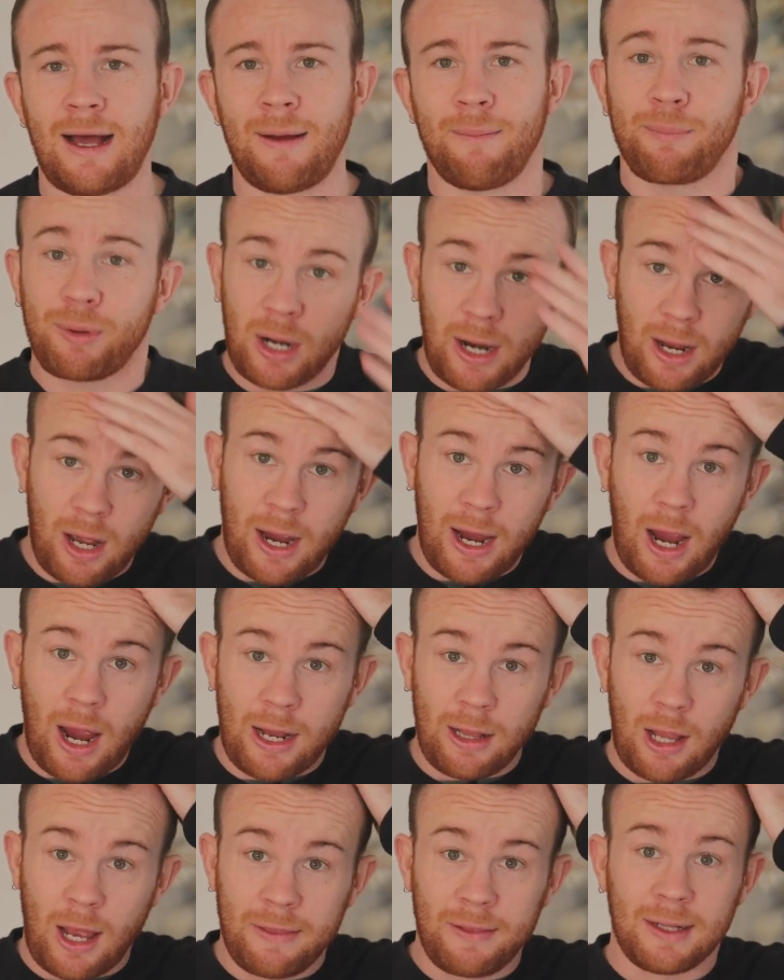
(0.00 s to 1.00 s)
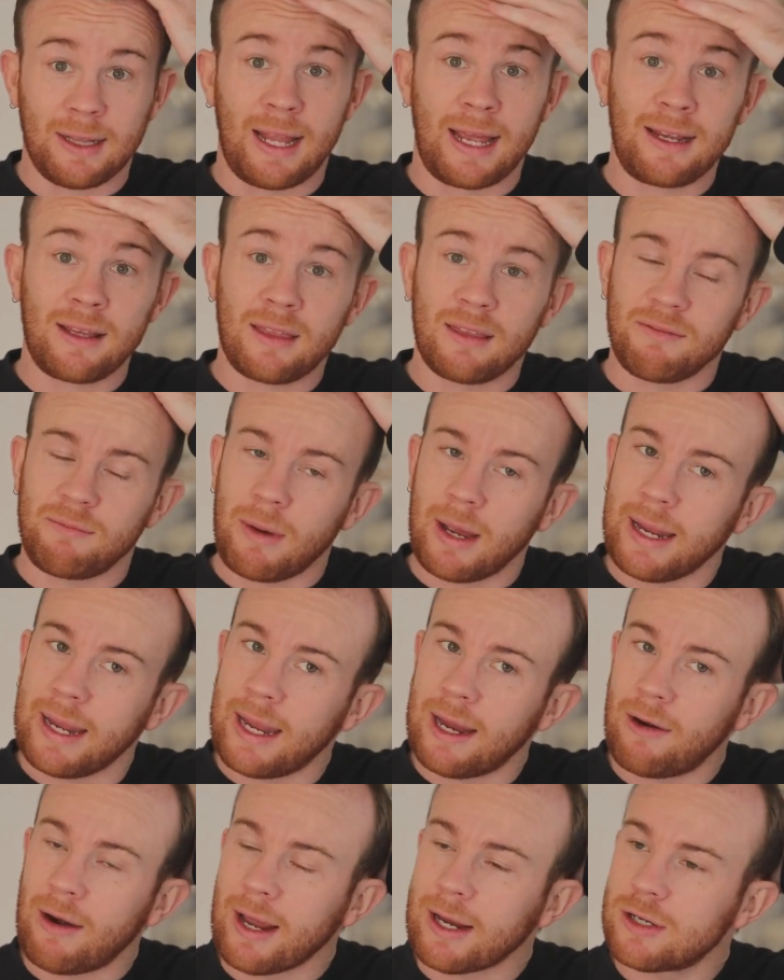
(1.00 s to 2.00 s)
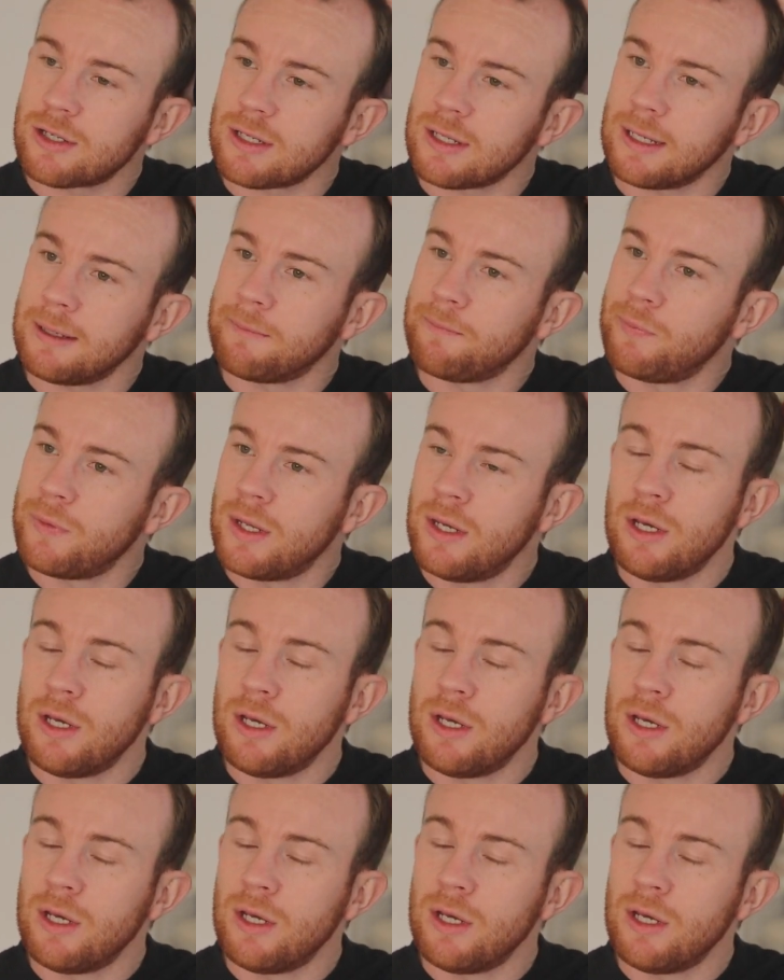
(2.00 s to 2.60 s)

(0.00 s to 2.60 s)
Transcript: but I like the length of my hair actually.